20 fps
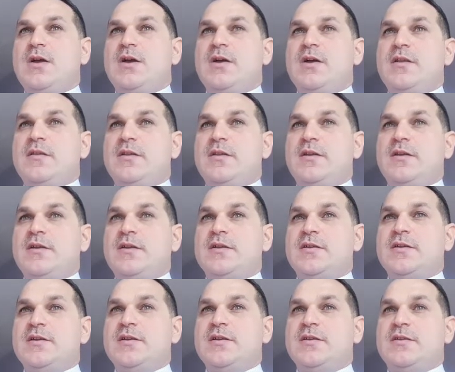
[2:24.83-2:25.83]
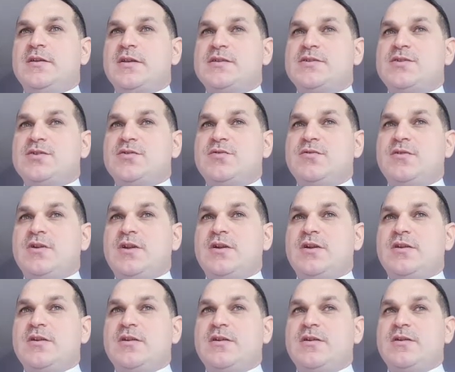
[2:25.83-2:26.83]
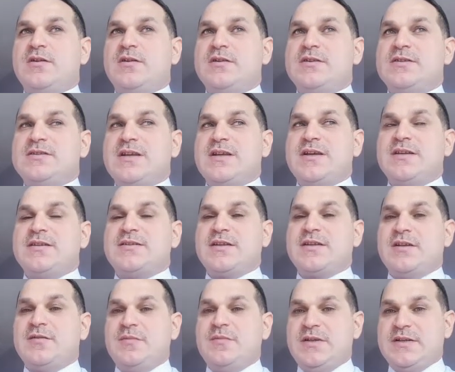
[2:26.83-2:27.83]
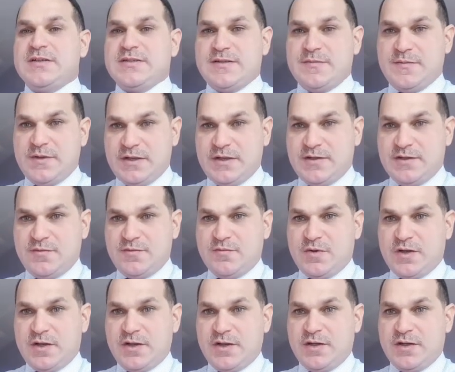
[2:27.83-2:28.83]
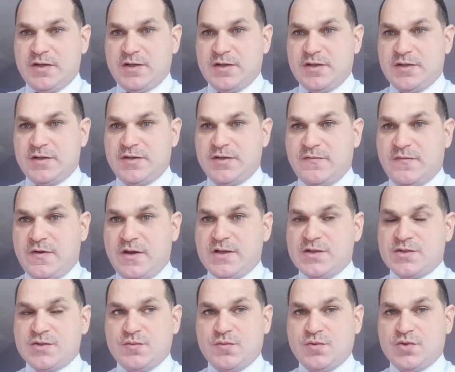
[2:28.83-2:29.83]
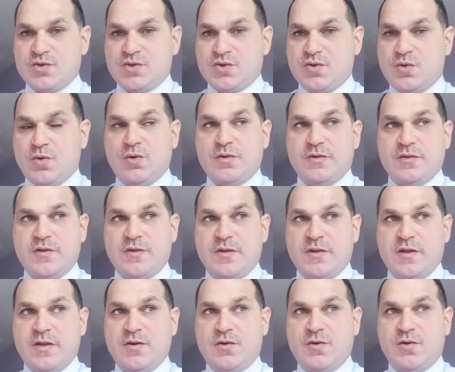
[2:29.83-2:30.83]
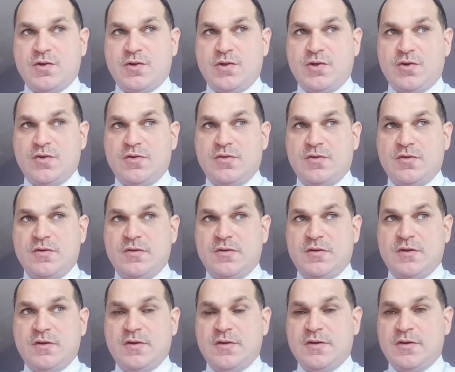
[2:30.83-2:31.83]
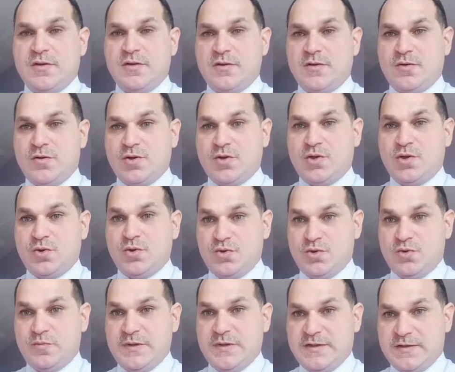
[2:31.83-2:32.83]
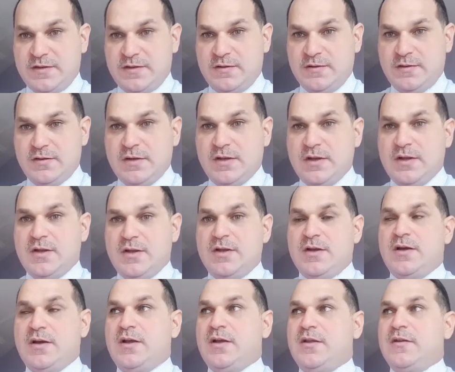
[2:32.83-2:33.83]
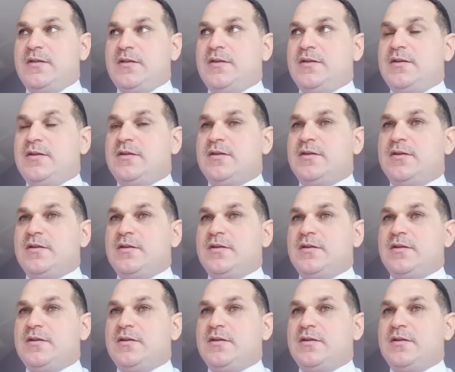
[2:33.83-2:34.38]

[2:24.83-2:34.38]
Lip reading: The testicular size can be estimated by a device which called the orchiodometer, and the